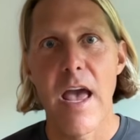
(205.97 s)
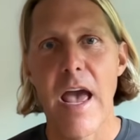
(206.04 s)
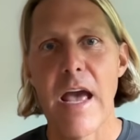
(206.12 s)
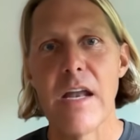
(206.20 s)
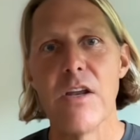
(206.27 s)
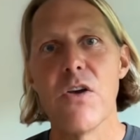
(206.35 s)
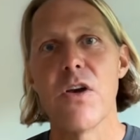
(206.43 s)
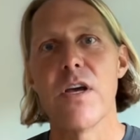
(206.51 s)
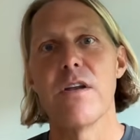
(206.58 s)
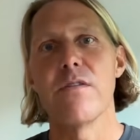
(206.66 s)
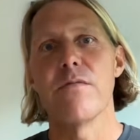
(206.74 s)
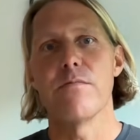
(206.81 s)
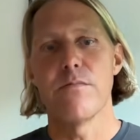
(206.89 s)
and you
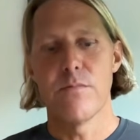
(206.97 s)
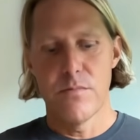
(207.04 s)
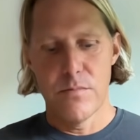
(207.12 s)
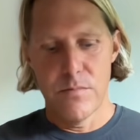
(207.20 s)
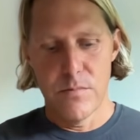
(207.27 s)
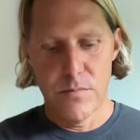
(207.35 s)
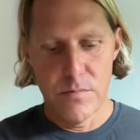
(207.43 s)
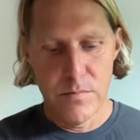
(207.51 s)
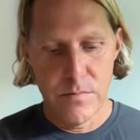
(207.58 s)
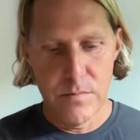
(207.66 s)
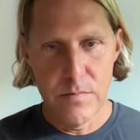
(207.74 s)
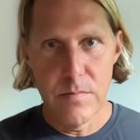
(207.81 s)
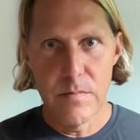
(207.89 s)
can
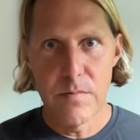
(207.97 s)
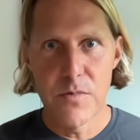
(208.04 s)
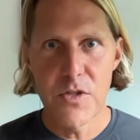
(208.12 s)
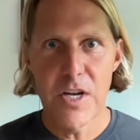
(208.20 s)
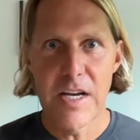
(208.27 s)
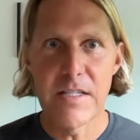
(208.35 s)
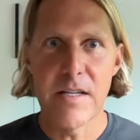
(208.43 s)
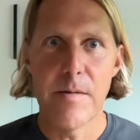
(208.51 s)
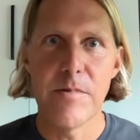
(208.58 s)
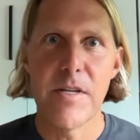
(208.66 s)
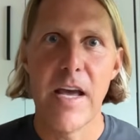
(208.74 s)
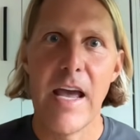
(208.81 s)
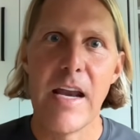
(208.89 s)
change
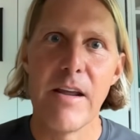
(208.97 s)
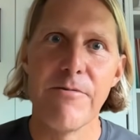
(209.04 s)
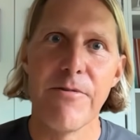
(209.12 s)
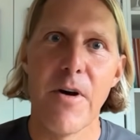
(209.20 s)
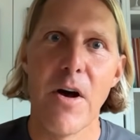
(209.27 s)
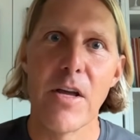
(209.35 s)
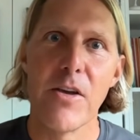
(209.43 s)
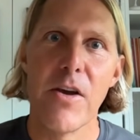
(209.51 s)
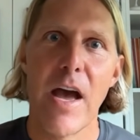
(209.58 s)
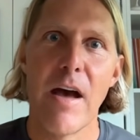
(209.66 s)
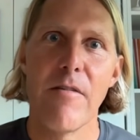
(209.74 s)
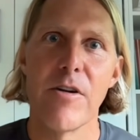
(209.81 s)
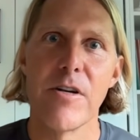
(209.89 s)
them to any font you
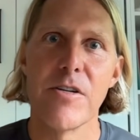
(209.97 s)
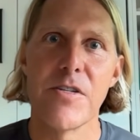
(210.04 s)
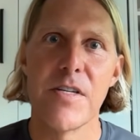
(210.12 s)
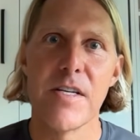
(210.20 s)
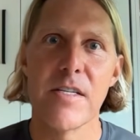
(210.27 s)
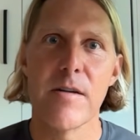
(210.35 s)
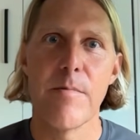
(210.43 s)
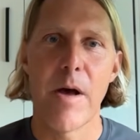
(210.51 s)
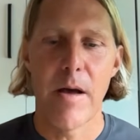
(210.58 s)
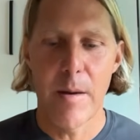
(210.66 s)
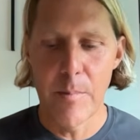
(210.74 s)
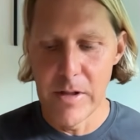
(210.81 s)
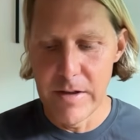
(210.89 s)
have on your system.
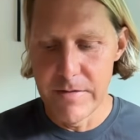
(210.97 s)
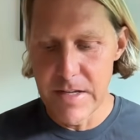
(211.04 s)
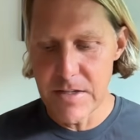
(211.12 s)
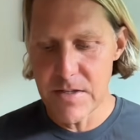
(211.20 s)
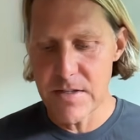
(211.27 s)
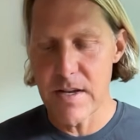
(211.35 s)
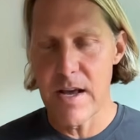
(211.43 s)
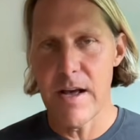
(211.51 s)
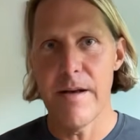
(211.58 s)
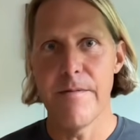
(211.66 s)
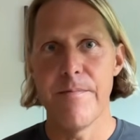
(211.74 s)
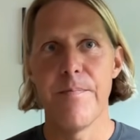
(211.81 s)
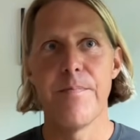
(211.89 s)
I believe this
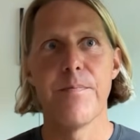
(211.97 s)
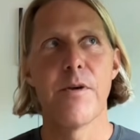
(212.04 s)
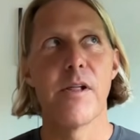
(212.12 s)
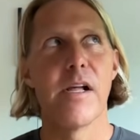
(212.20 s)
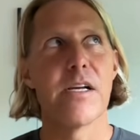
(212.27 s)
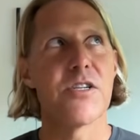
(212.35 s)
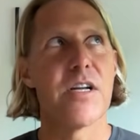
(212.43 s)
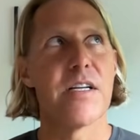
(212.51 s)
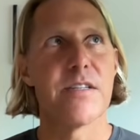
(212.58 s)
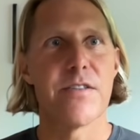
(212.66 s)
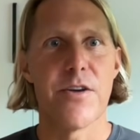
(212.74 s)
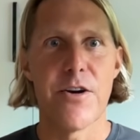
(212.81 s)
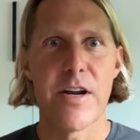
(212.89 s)
collection
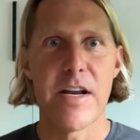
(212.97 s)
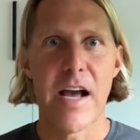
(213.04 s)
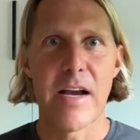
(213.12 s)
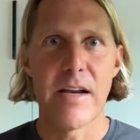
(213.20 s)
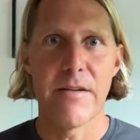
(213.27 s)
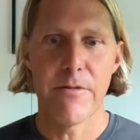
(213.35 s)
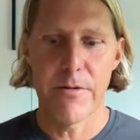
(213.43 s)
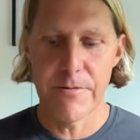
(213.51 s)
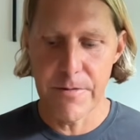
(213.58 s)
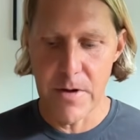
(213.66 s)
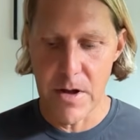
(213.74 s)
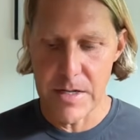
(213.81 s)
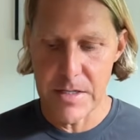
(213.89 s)
has 39 different
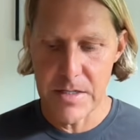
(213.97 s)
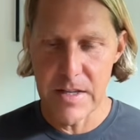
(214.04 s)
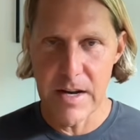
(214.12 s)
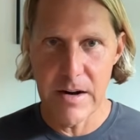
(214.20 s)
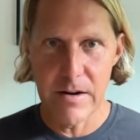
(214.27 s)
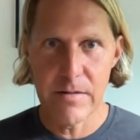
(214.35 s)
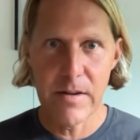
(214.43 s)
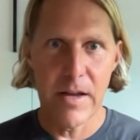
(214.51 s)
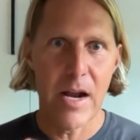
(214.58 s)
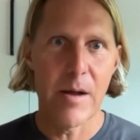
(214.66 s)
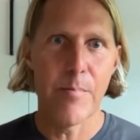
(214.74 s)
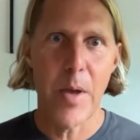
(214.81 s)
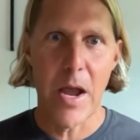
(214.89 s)
fonts that are
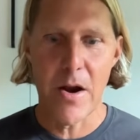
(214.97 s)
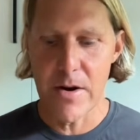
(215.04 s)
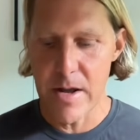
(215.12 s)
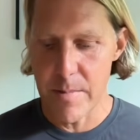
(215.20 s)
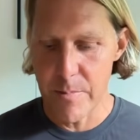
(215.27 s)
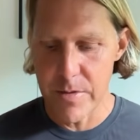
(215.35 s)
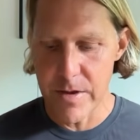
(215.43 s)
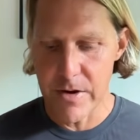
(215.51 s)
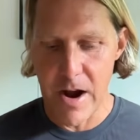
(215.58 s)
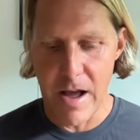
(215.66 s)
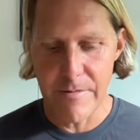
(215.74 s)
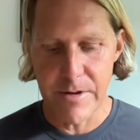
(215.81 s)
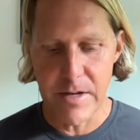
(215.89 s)
kind of paired up with the
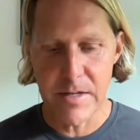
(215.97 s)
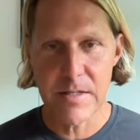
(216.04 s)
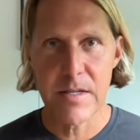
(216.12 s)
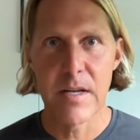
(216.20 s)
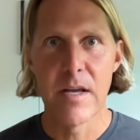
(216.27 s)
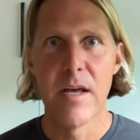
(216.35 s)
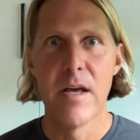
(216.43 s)
graphics.